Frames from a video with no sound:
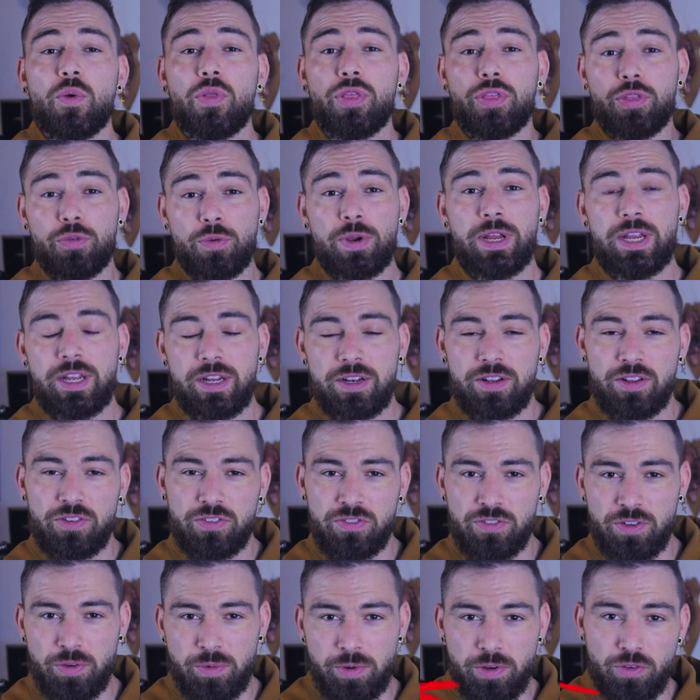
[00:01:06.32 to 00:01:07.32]
three in
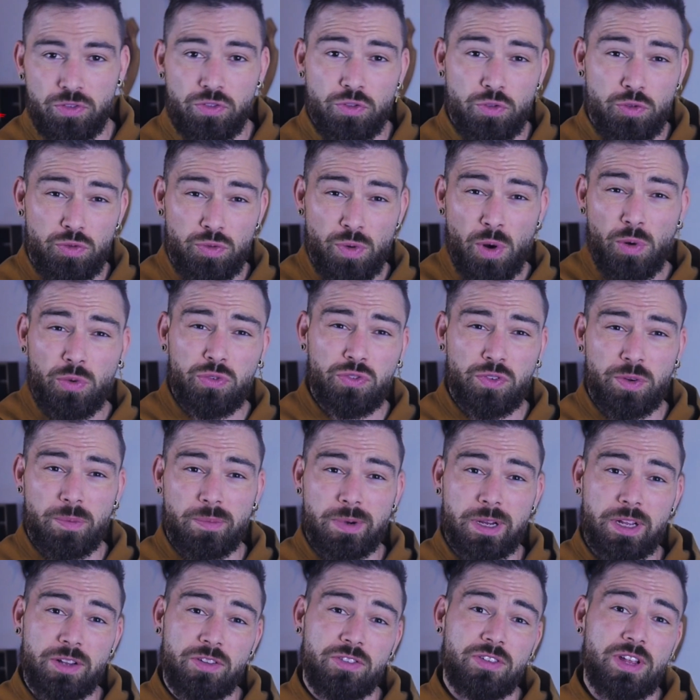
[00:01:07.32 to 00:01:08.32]
this series, growth
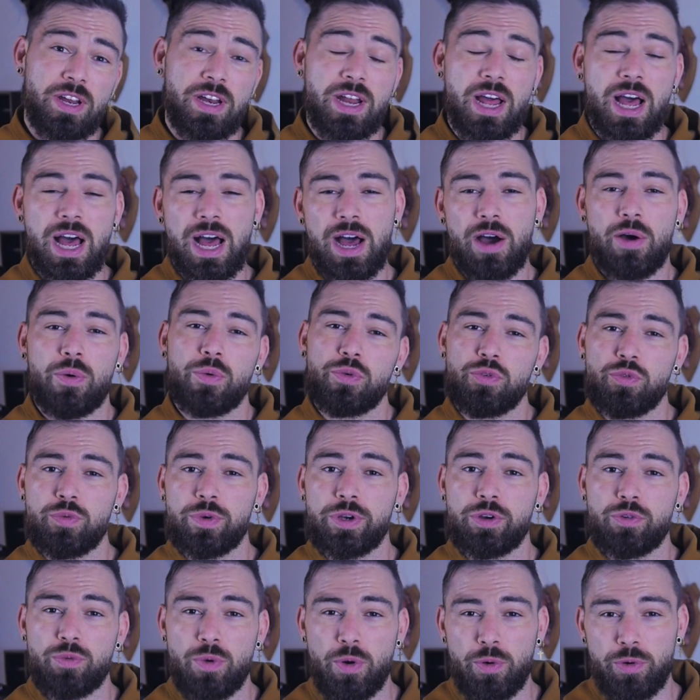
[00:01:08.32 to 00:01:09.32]
stimulants and how do
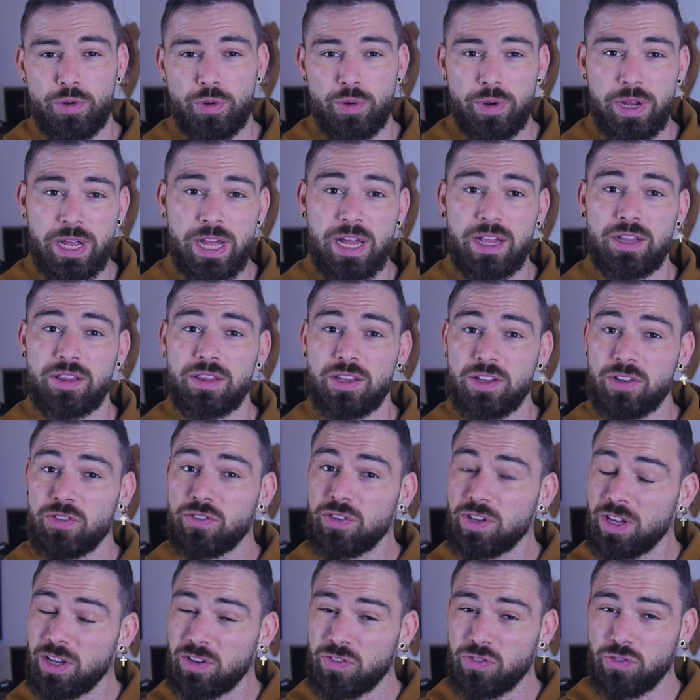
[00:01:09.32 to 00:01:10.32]
we grow new hair.
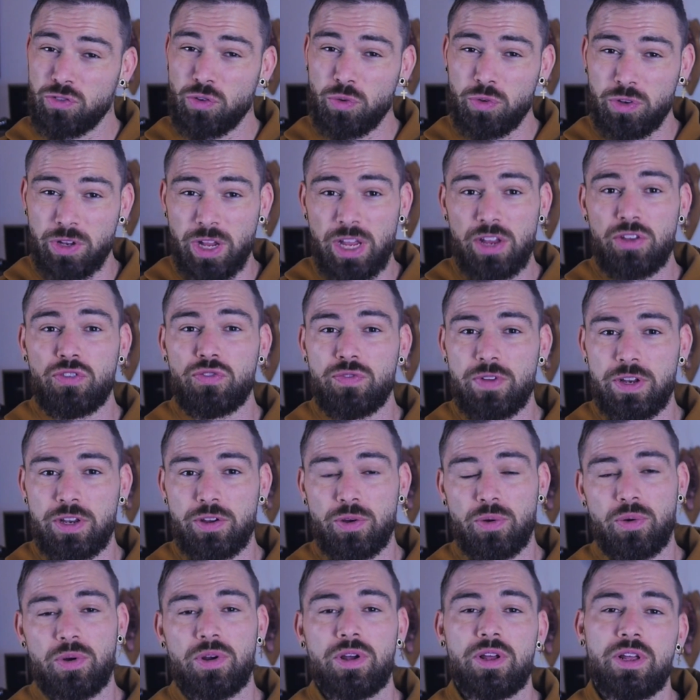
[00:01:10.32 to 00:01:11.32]
This is today's
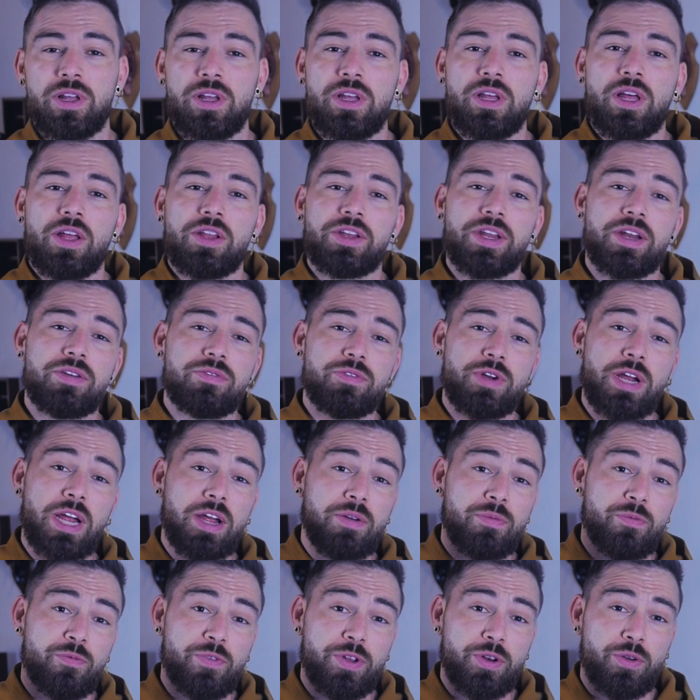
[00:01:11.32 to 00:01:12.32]
video. Then we
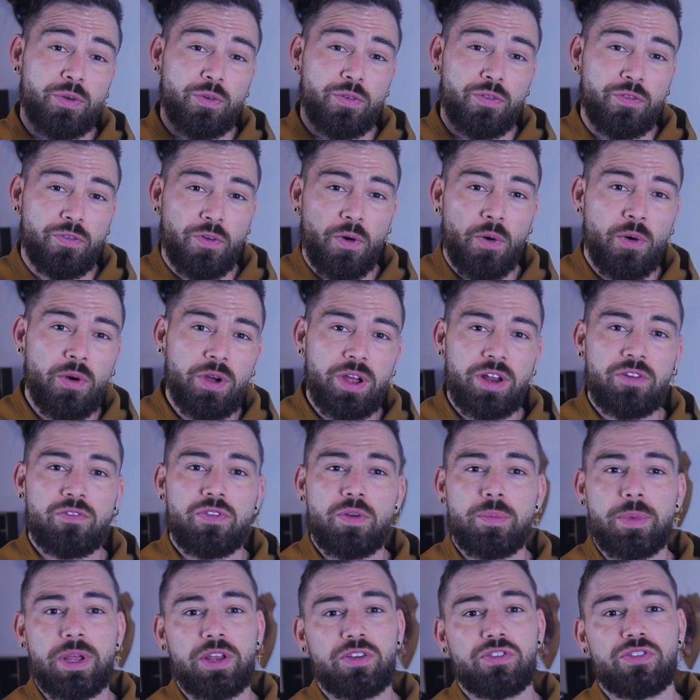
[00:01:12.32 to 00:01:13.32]
have video four,
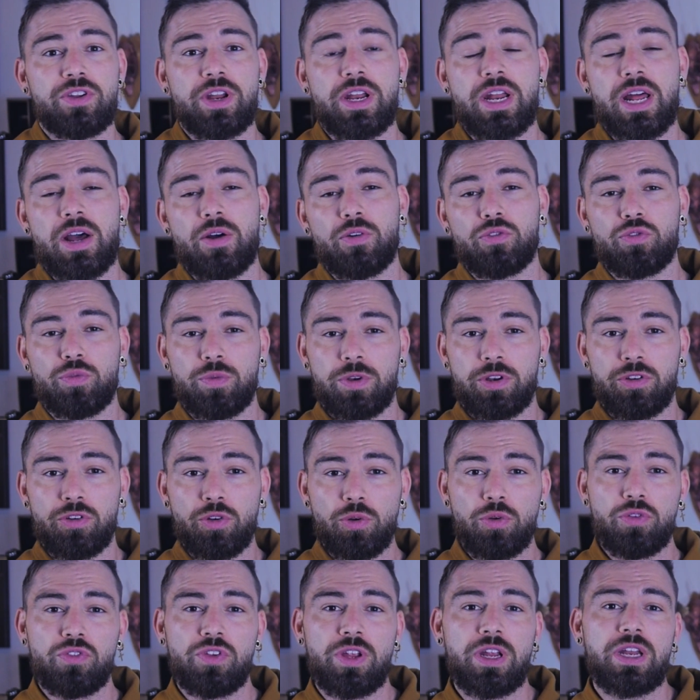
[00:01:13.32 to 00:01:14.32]
inflammation and how to
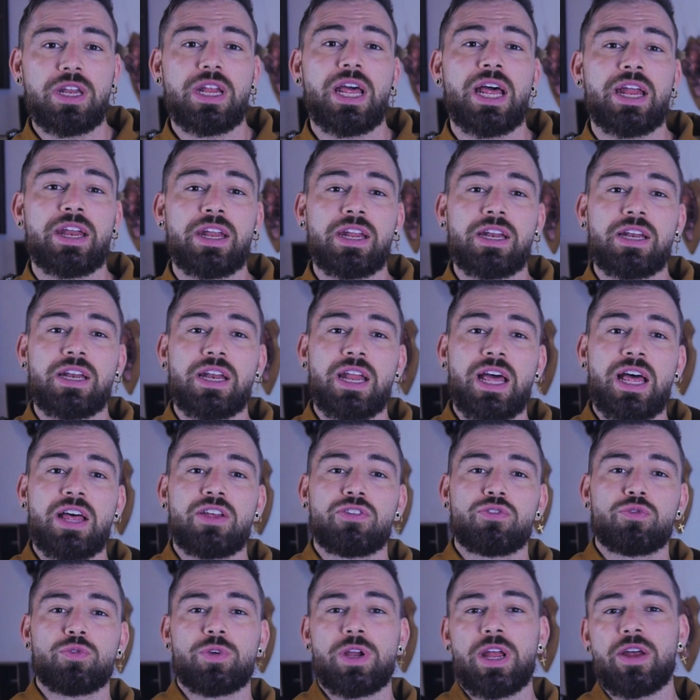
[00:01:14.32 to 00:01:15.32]
reduce it. And at
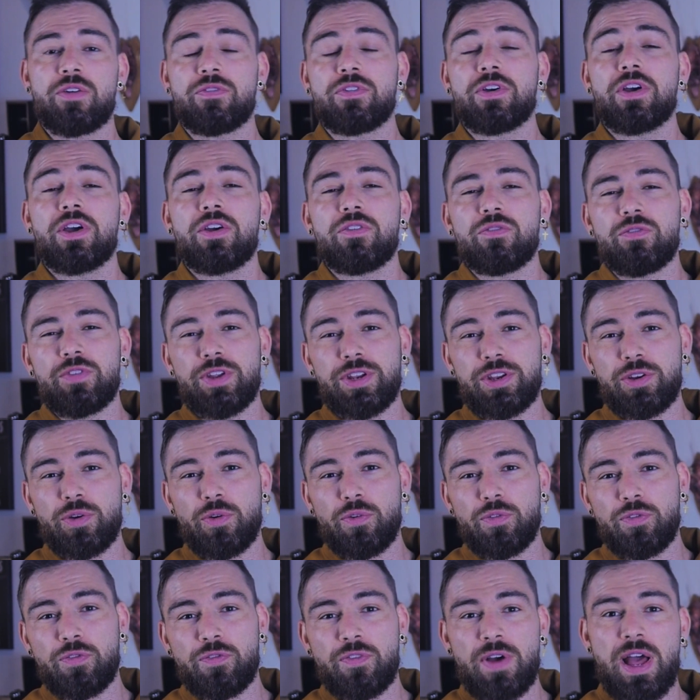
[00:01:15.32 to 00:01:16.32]
last we have
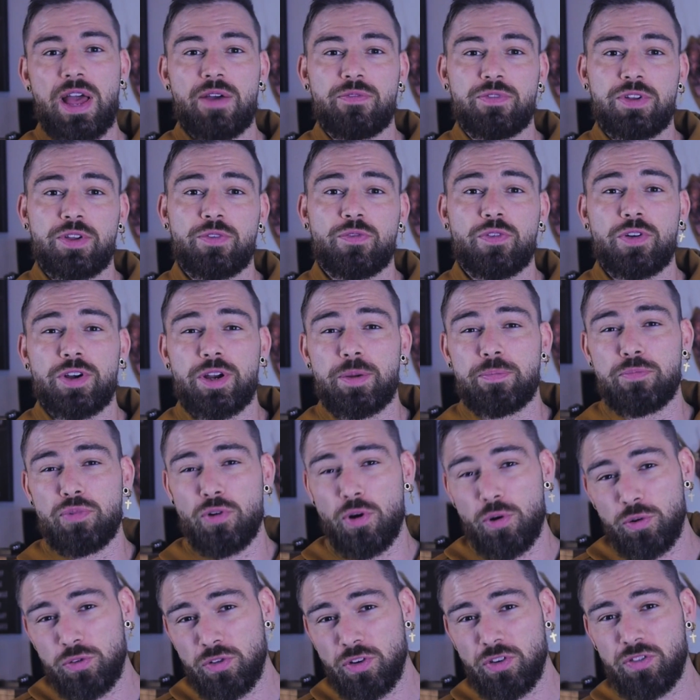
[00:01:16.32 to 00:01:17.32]
video five, different
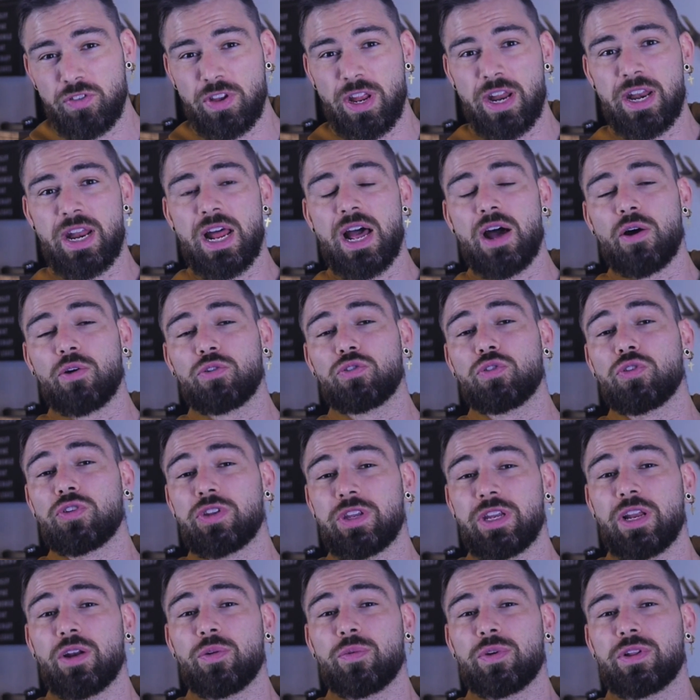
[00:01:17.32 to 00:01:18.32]
approaches and how to
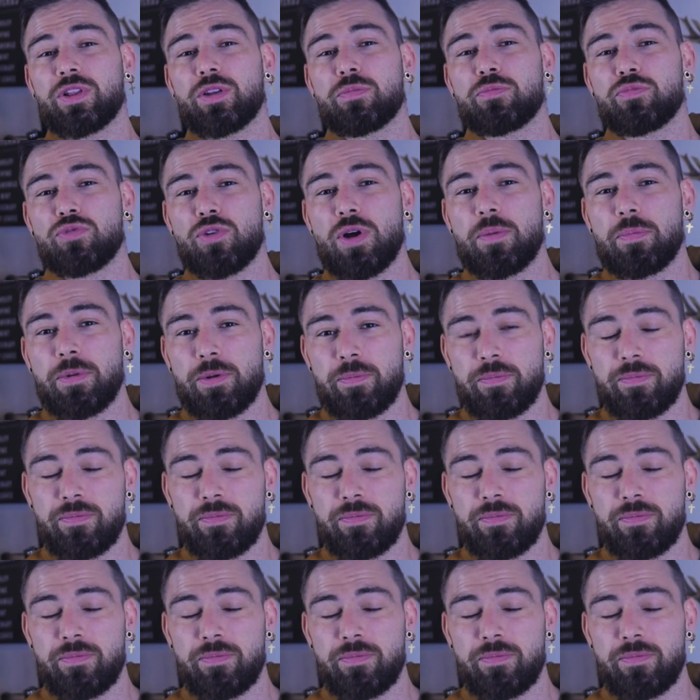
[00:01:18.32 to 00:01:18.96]
deal with the problem.